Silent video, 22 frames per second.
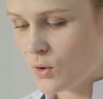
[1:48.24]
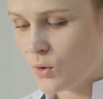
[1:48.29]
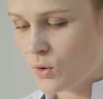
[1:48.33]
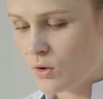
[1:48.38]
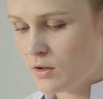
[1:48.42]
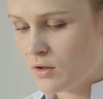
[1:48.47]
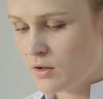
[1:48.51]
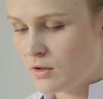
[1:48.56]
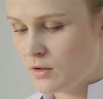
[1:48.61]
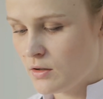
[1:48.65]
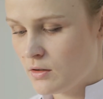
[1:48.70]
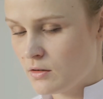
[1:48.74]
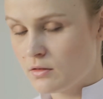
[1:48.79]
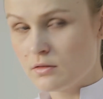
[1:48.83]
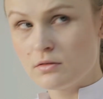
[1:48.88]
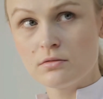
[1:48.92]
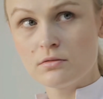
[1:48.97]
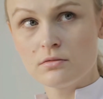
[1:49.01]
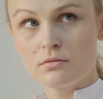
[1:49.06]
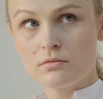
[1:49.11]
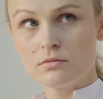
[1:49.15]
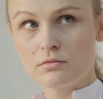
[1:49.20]
Hazard
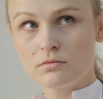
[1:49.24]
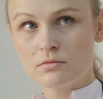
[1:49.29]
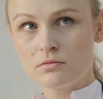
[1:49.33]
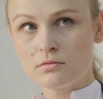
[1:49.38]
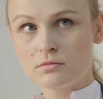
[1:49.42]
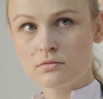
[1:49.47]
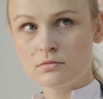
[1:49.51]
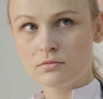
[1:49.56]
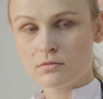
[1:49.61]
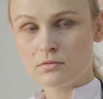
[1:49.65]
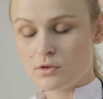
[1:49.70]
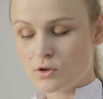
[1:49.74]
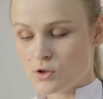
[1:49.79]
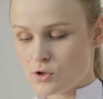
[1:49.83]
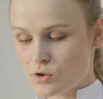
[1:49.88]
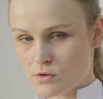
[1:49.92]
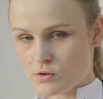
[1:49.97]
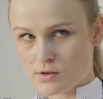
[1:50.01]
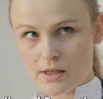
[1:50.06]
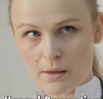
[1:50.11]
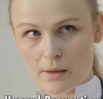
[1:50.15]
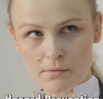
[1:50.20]
prevention and control.
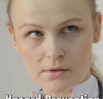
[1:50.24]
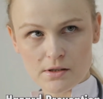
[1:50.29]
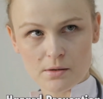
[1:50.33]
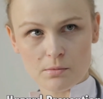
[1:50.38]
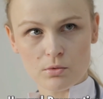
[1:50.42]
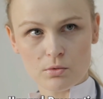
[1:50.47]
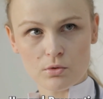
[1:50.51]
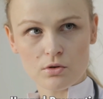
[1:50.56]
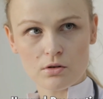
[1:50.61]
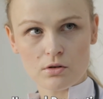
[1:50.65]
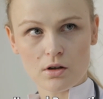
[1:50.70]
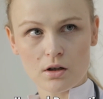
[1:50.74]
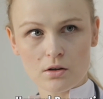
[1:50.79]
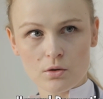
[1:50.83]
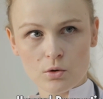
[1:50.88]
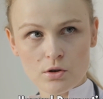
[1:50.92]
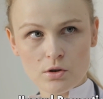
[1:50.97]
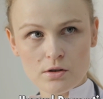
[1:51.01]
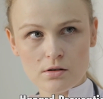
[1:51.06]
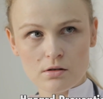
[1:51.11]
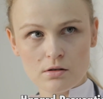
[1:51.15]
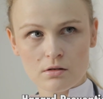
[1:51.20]
After
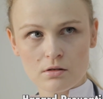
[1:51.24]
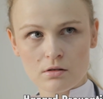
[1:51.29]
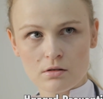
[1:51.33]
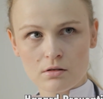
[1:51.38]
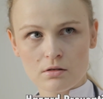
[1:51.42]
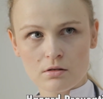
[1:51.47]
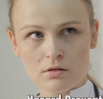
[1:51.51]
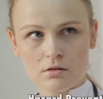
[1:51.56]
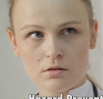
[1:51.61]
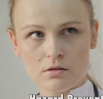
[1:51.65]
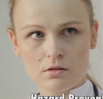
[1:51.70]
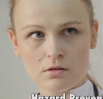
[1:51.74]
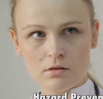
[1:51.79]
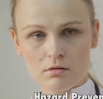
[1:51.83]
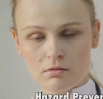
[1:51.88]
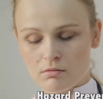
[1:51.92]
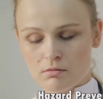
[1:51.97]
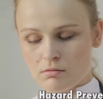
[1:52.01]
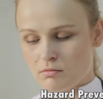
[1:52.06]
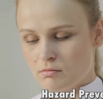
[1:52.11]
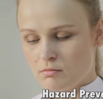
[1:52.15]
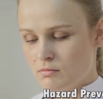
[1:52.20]
identifying the hazards,
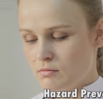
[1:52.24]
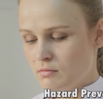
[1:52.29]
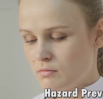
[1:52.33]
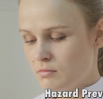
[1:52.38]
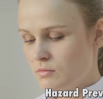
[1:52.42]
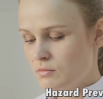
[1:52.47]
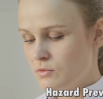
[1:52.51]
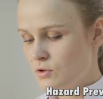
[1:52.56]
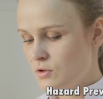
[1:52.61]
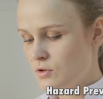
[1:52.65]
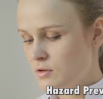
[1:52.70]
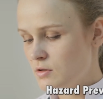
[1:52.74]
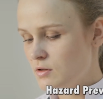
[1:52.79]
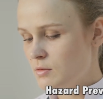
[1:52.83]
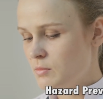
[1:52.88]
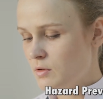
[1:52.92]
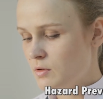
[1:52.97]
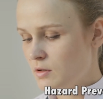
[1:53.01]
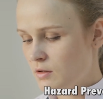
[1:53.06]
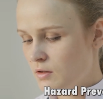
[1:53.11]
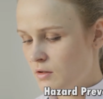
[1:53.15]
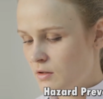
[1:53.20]
effective and
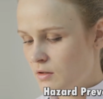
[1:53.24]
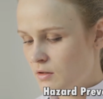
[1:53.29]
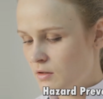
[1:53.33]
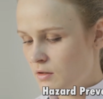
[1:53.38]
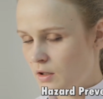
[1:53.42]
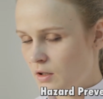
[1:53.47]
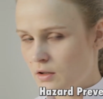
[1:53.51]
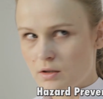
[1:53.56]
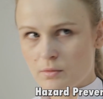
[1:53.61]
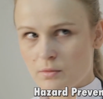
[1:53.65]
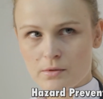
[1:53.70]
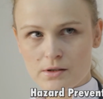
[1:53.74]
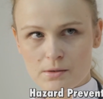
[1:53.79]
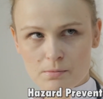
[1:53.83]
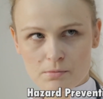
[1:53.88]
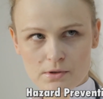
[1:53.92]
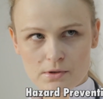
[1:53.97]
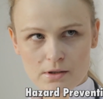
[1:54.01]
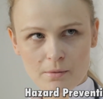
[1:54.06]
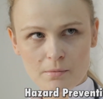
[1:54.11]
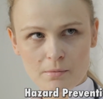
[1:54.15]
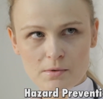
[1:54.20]
feasible controls need to
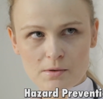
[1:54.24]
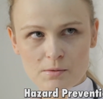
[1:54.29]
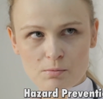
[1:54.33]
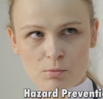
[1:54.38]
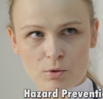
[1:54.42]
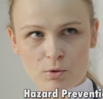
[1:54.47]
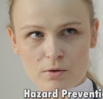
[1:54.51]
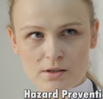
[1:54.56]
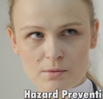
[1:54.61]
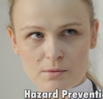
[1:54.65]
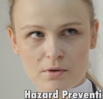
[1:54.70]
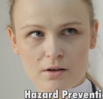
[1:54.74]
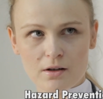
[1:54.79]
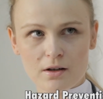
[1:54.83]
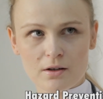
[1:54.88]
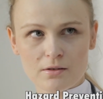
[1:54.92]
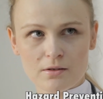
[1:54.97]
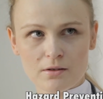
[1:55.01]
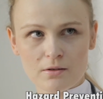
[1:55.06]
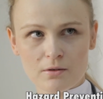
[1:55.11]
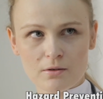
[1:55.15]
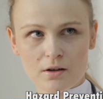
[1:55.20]
be implemented.
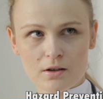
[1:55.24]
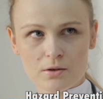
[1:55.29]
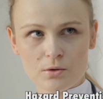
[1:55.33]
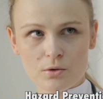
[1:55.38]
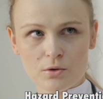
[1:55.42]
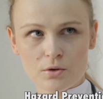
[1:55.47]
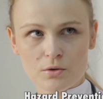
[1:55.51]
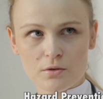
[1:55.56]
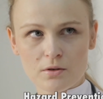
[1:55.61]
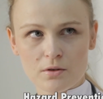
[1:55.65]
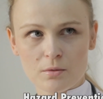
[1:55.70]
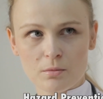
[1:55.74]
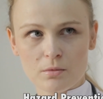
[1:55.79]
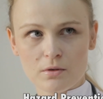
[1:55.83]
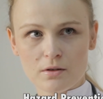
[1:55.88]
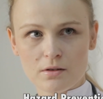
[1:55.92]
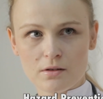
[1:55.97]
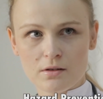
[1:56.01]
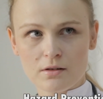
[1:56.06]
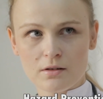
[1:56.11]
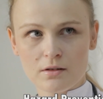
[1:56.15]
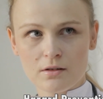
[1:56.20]
The employer
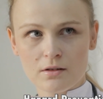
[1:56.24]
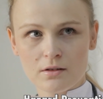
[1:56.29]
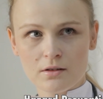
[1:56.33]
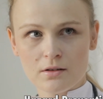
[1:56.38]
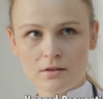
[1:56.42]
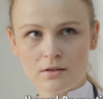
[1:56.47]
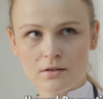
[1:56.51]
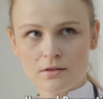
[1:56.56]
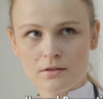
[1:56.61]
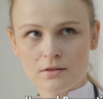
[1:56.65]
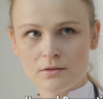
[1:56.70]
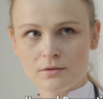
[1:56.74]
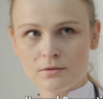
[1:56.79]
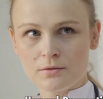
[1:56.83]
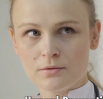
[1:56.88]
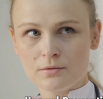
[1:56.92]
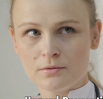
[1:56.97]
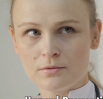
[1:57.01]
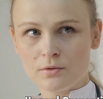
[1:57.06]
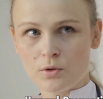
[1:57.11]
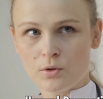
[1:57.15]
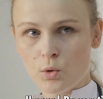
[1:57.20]
then should follow up
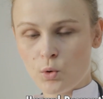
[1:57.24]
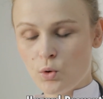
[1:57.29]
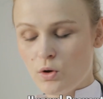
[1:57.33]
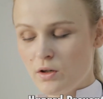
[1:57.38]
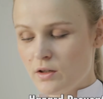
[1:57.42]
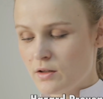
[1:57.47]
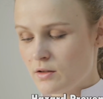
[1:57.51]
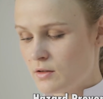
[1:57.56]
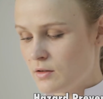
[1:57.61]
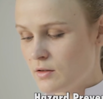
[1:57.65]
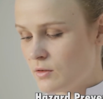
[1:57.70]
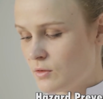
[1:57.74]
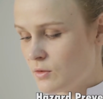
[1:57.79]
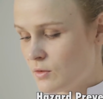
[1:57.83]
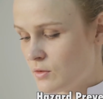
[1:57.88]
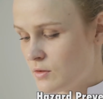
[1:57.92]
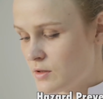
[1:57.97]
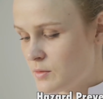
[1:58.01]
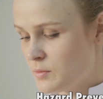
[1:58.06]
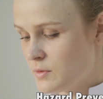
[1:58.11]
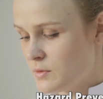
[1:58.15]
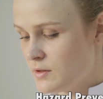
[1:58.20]
and evaluate the
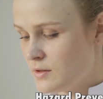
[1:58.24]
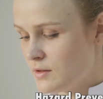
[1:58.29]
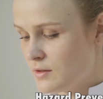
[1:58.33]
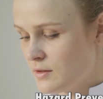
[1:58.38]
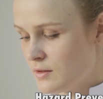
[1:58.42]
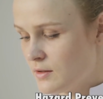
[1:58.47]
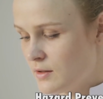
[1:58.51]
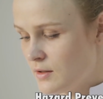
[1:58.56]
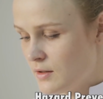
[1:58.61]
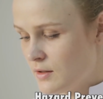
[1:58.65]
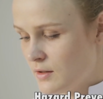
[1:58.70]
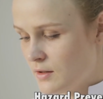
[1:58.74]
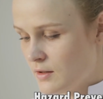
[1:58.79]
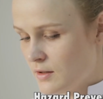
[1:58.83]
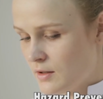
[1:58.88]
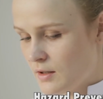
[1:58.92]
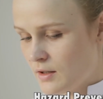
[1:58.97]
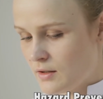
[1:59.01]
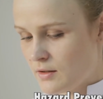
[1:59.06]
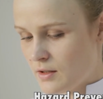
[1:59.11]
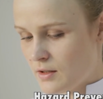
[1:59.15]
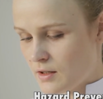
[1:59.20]
effectiveness of those
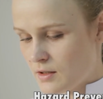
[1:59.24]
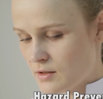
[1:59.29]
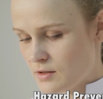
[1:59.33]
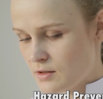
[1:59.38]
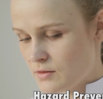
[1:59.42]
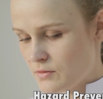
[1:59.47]
controls.